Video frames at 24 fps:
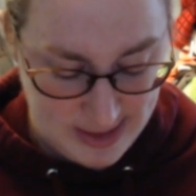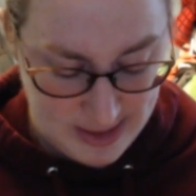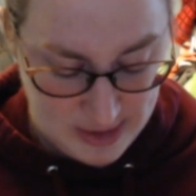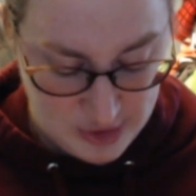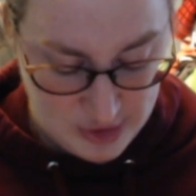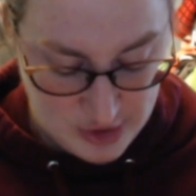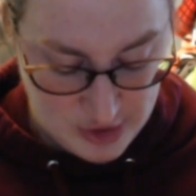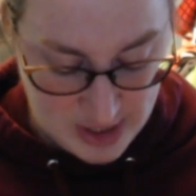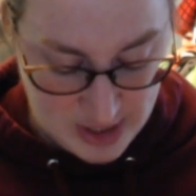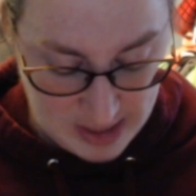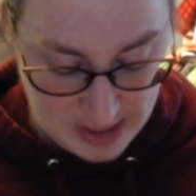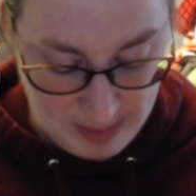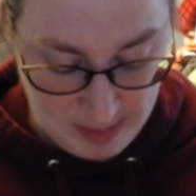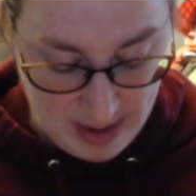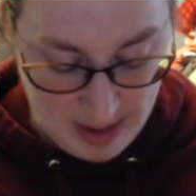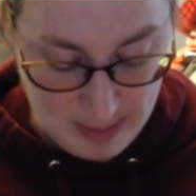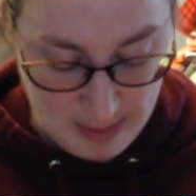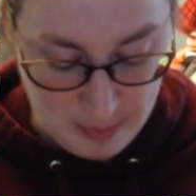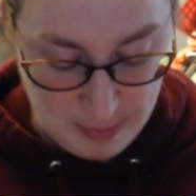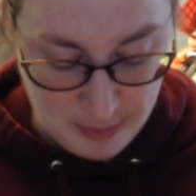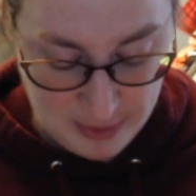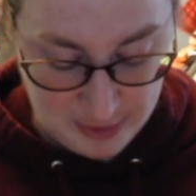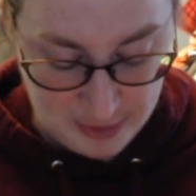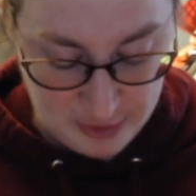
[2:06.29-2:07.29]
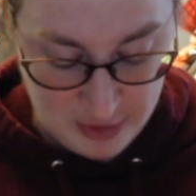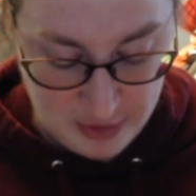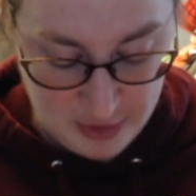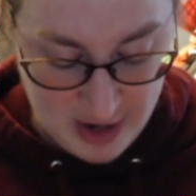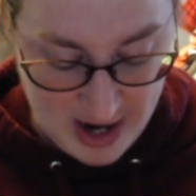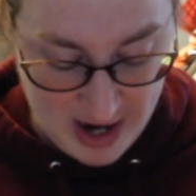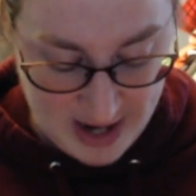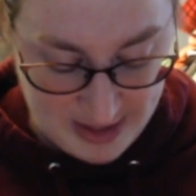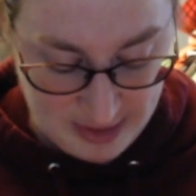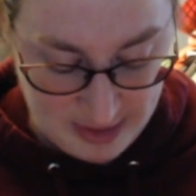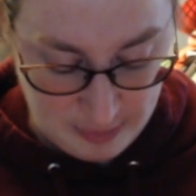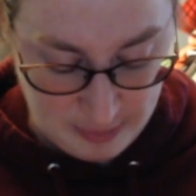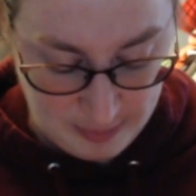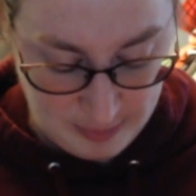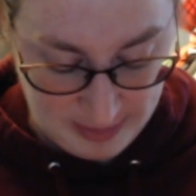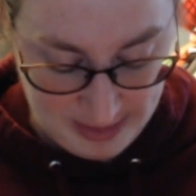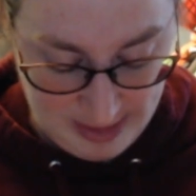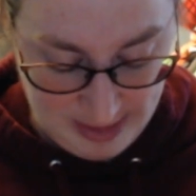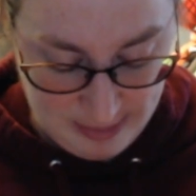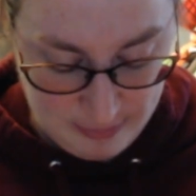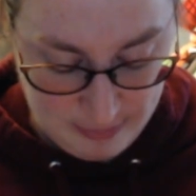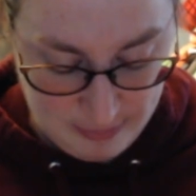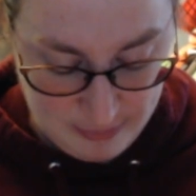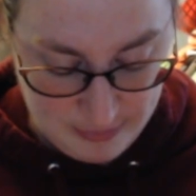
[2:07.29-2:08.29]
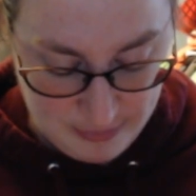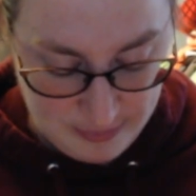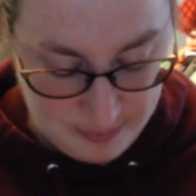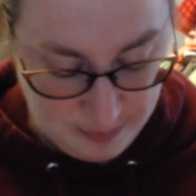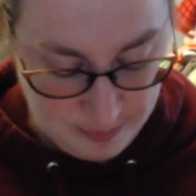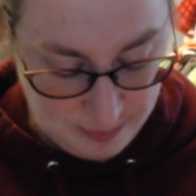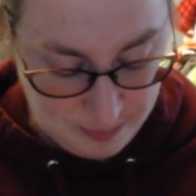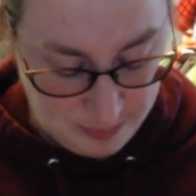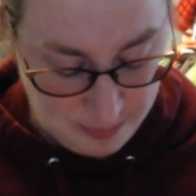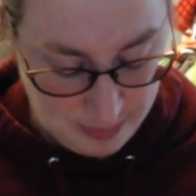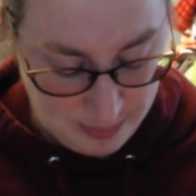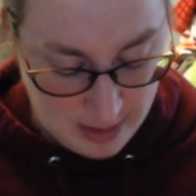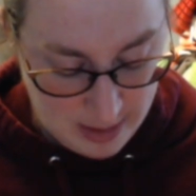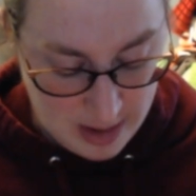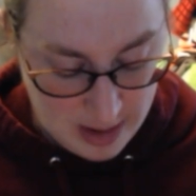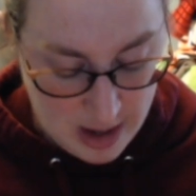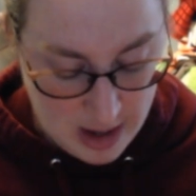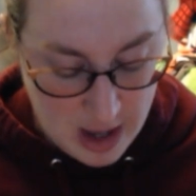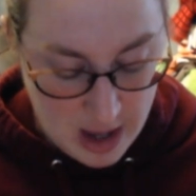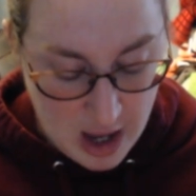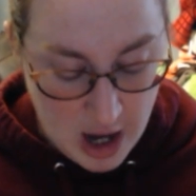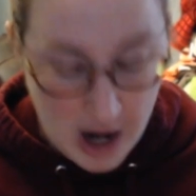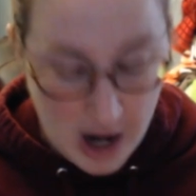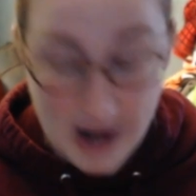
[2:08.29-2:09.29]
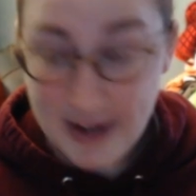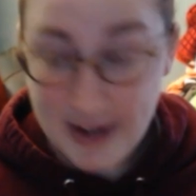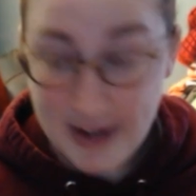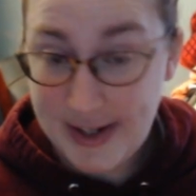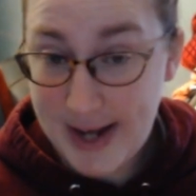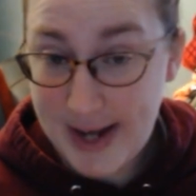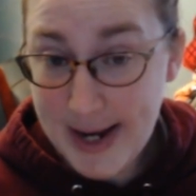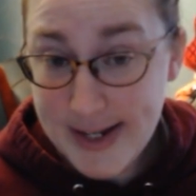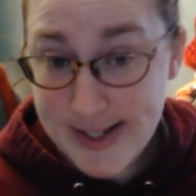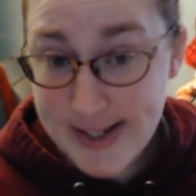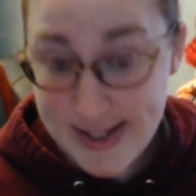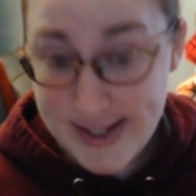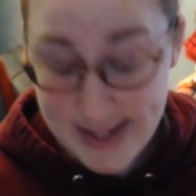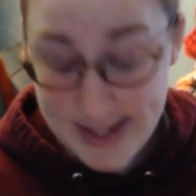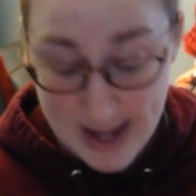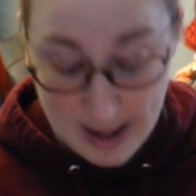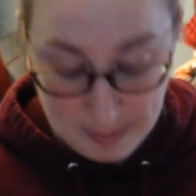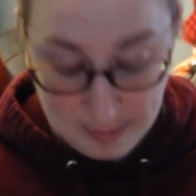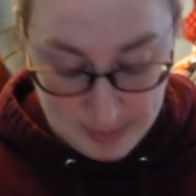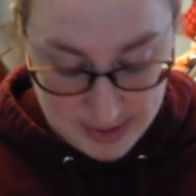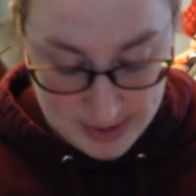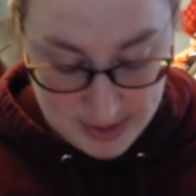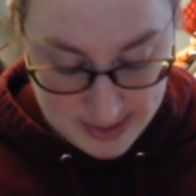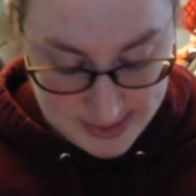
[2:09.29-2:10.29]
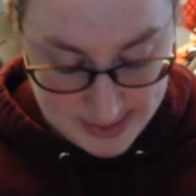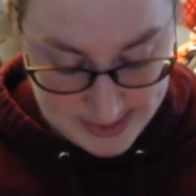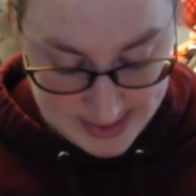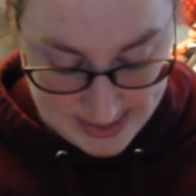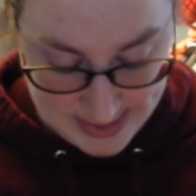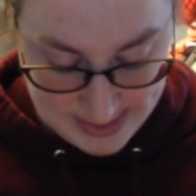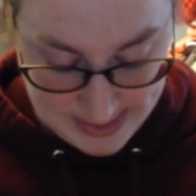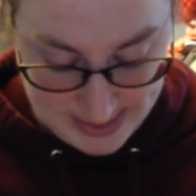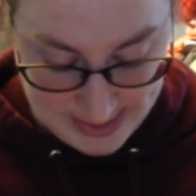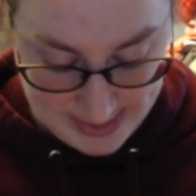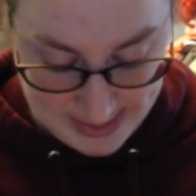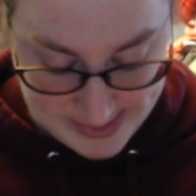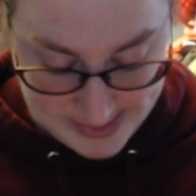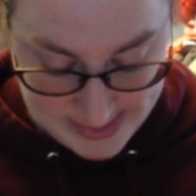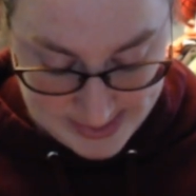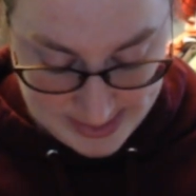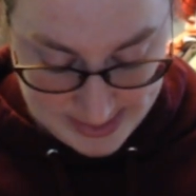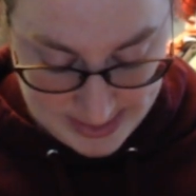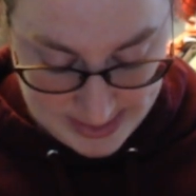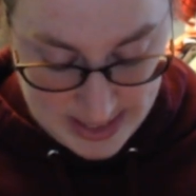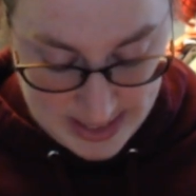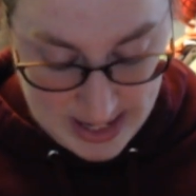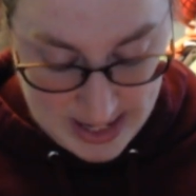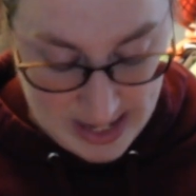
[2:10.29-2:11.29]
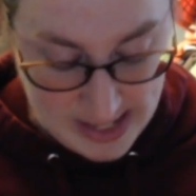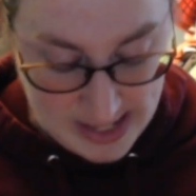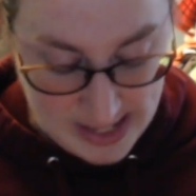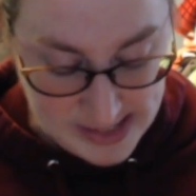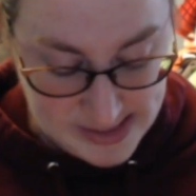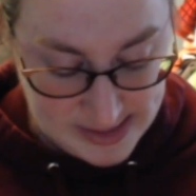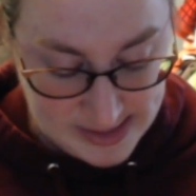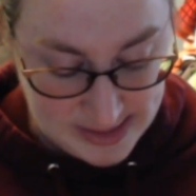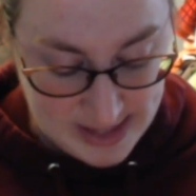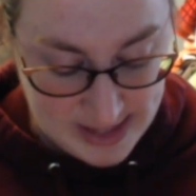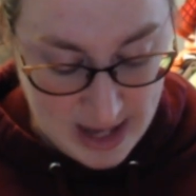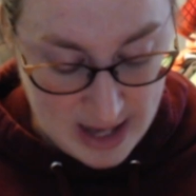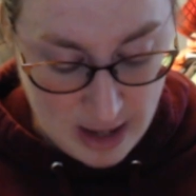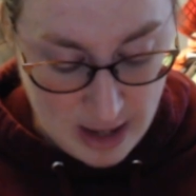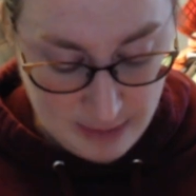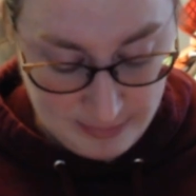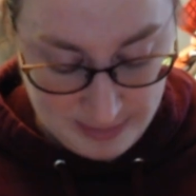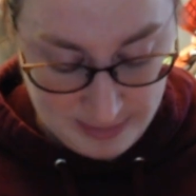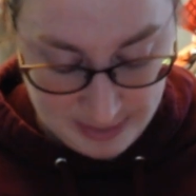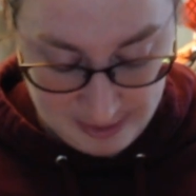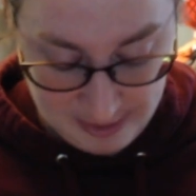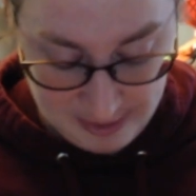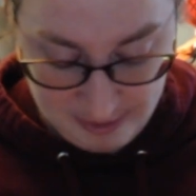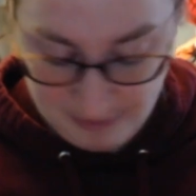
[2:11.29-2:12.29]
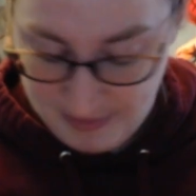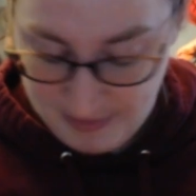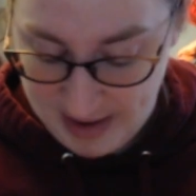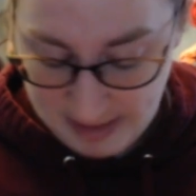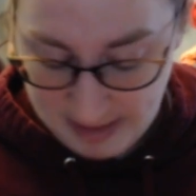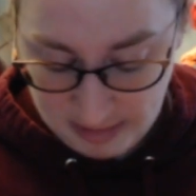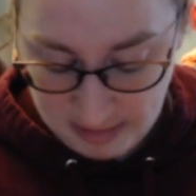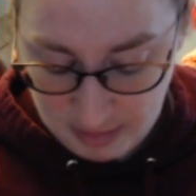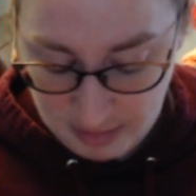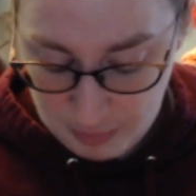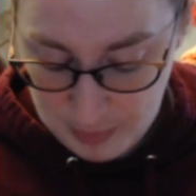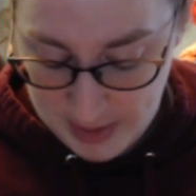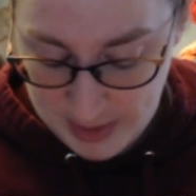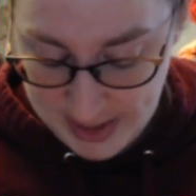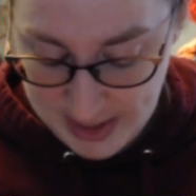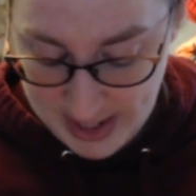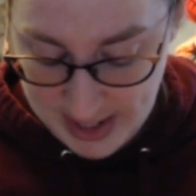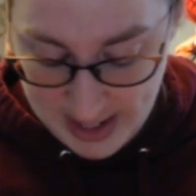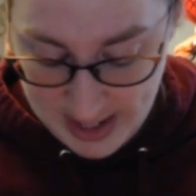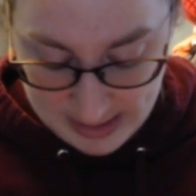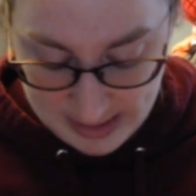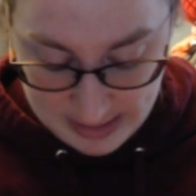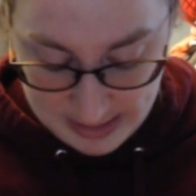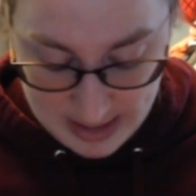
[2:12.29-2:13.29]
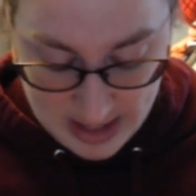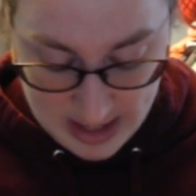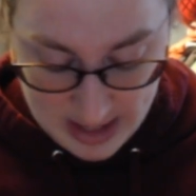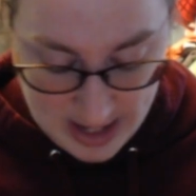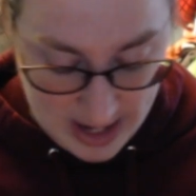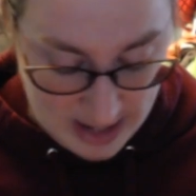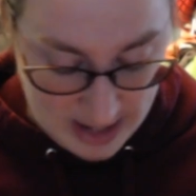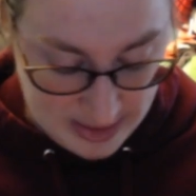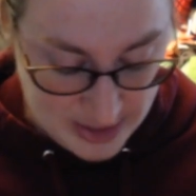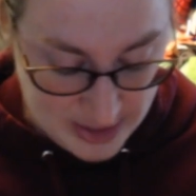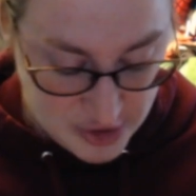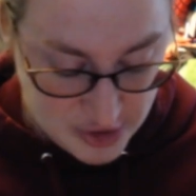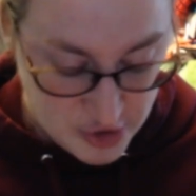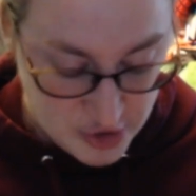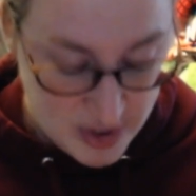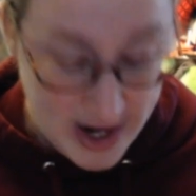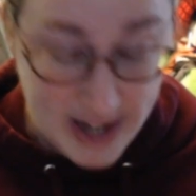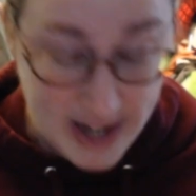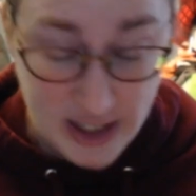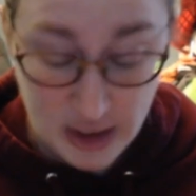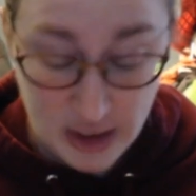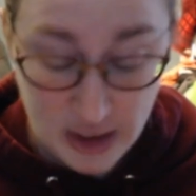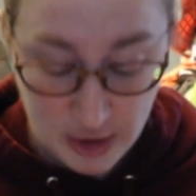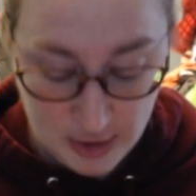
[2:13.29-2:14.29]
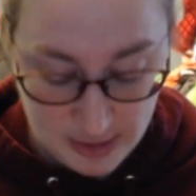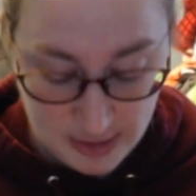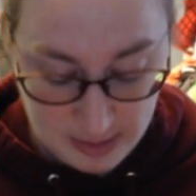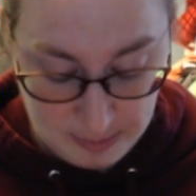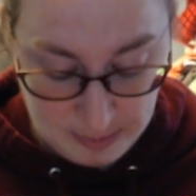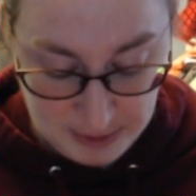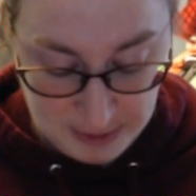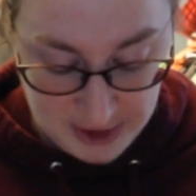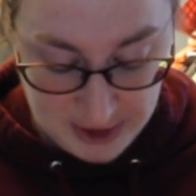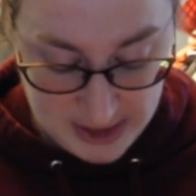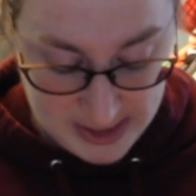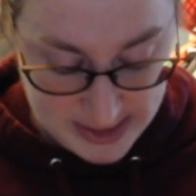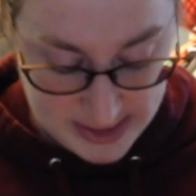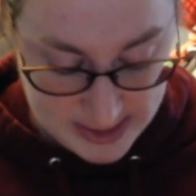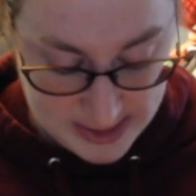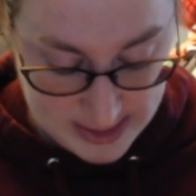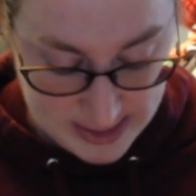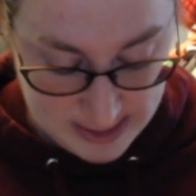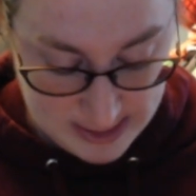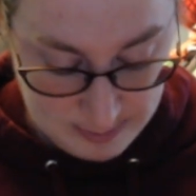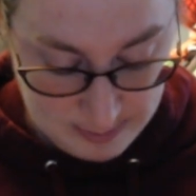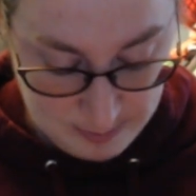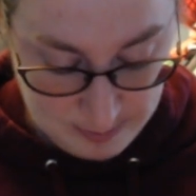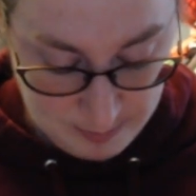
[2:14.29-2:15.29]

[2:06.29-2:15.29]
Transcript: Jacob Aborn cried in relief. "Our next step," said Nancy, "is to get out of here as fast as we can and then try and alert the police."